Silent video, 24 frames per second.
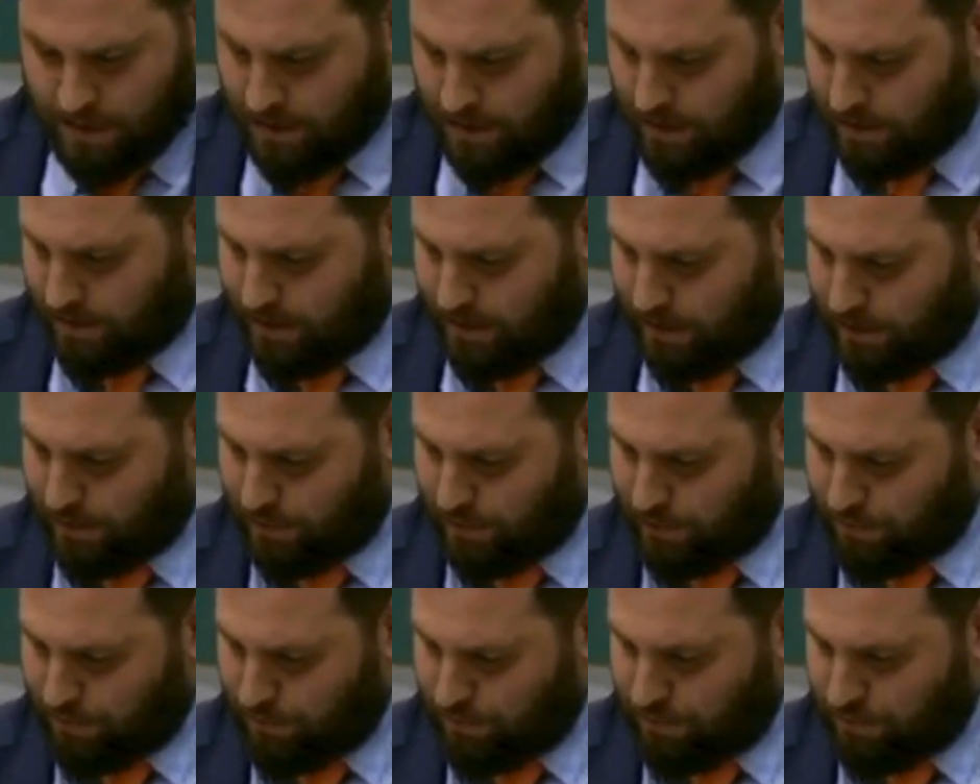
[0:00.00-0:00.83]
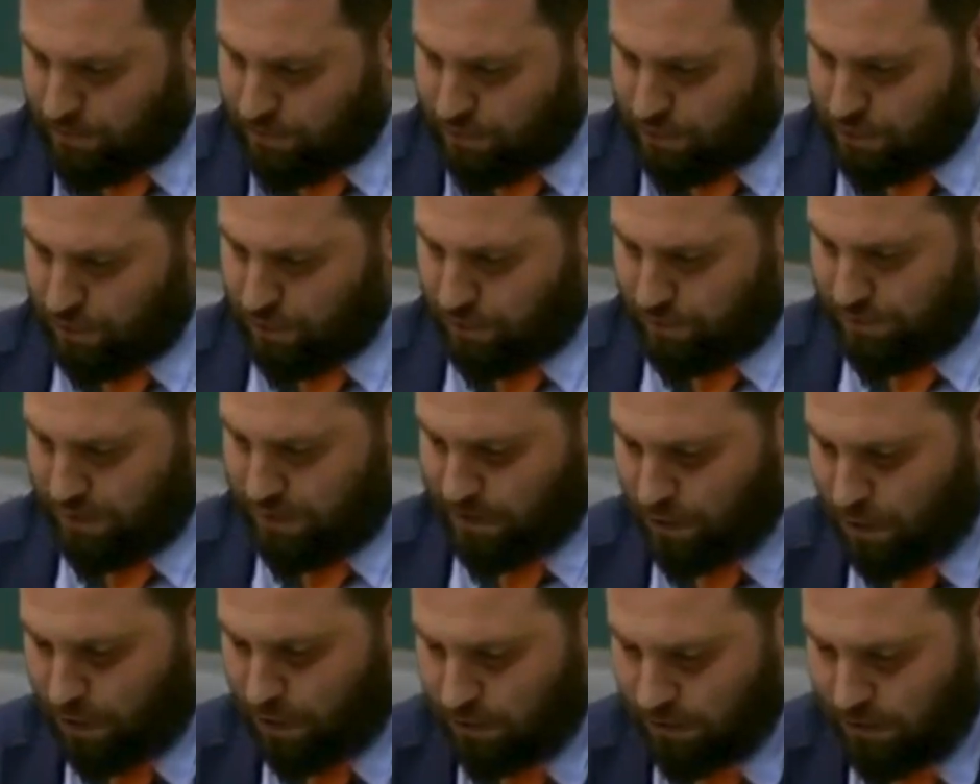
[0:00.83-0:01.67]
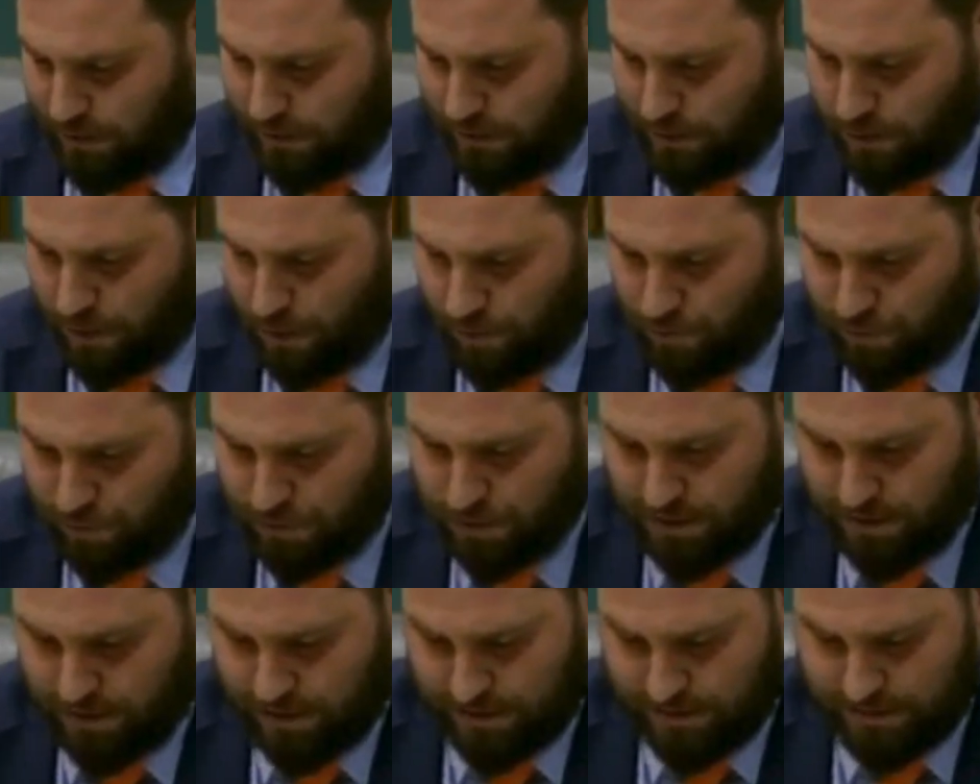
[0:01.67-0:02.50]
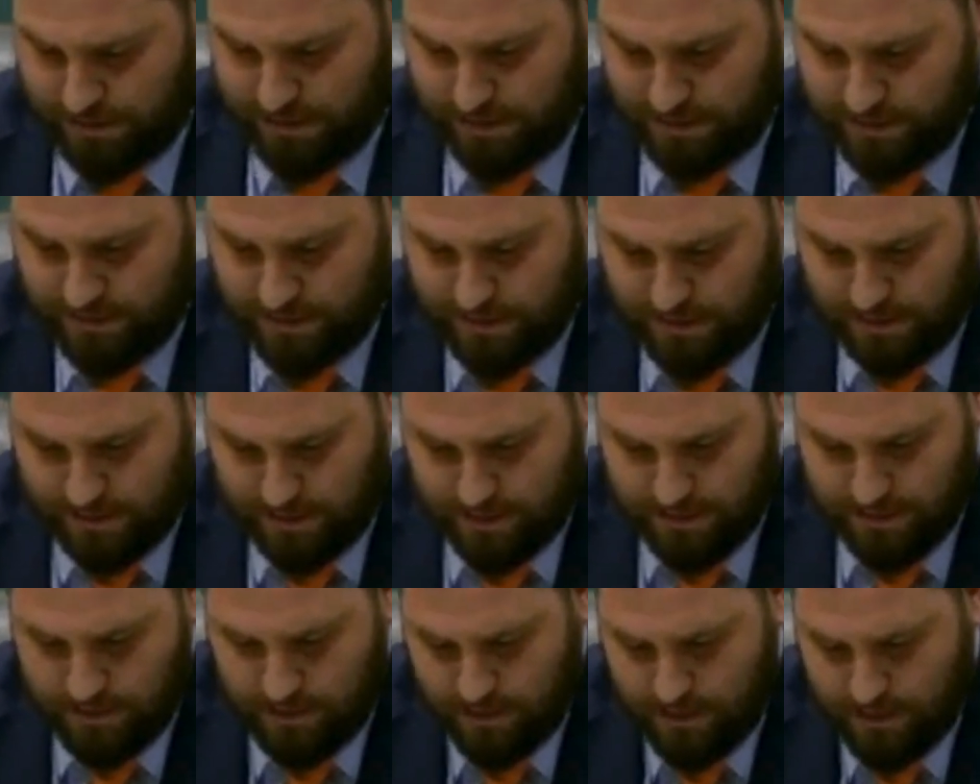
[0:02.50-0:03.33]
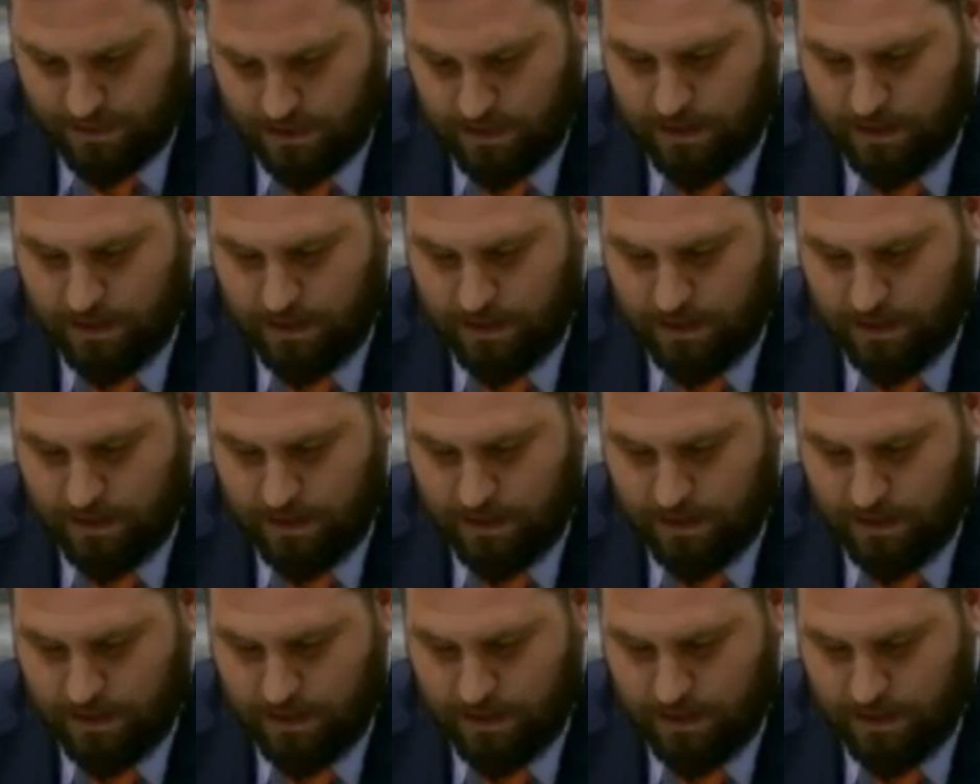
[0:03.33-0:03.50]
can stop the coddling culture that has existed